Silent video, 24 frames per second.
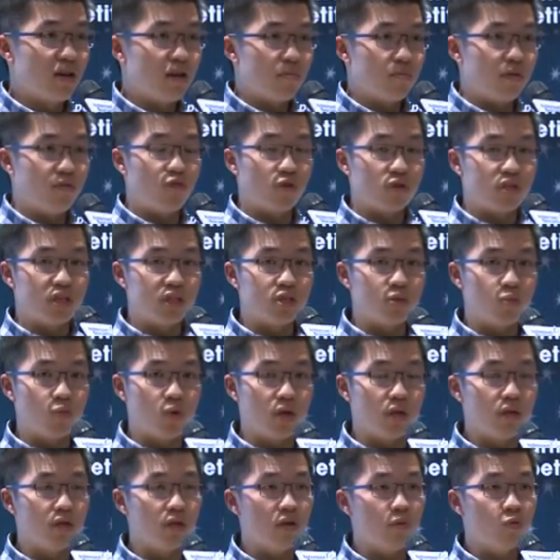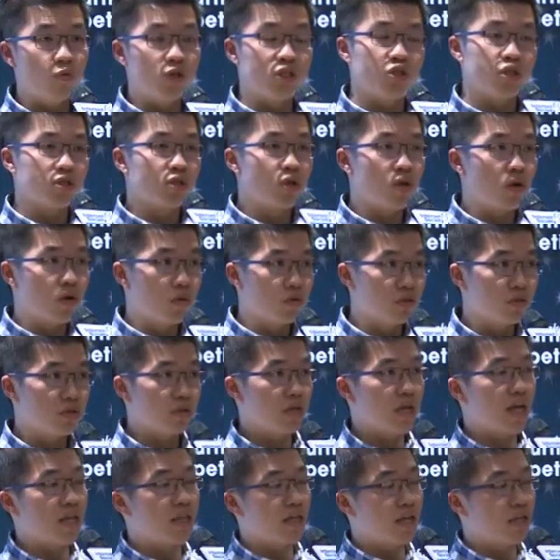But for this one, we just closed
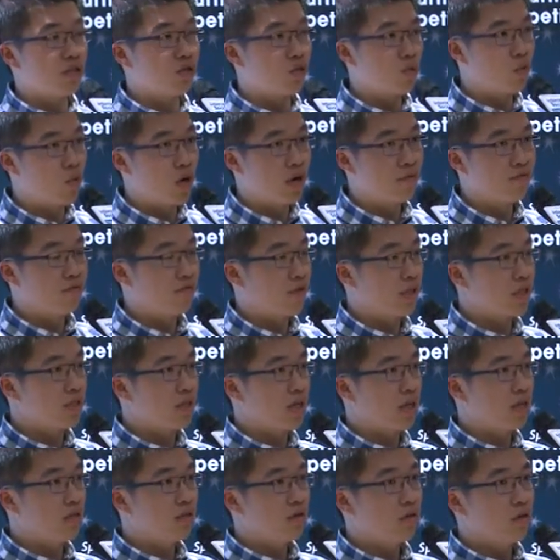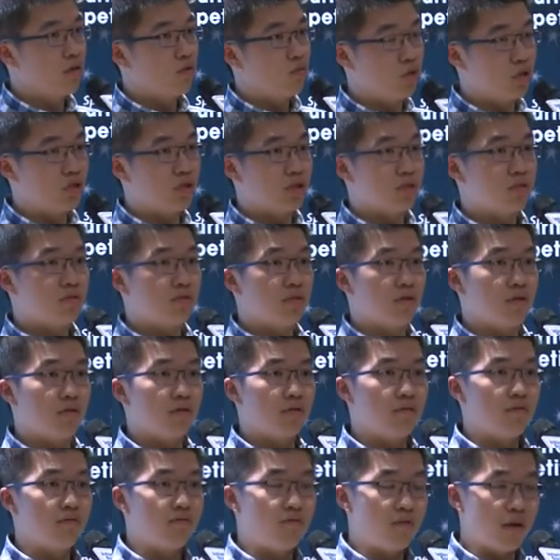an angel round funding, which is
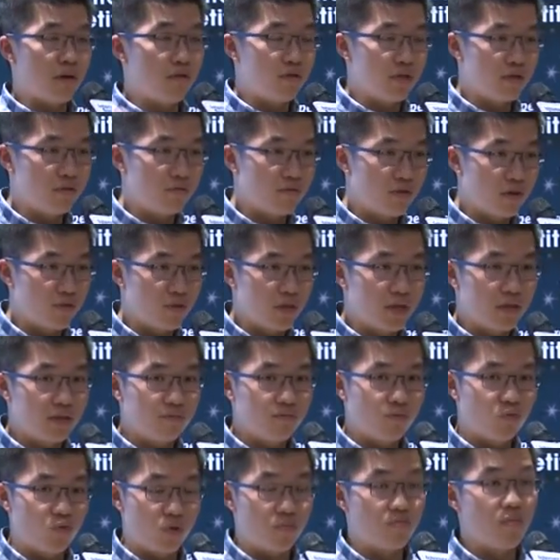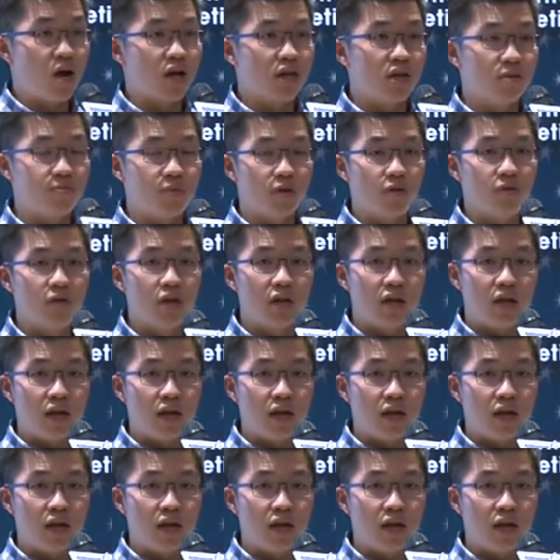very, very remarkable.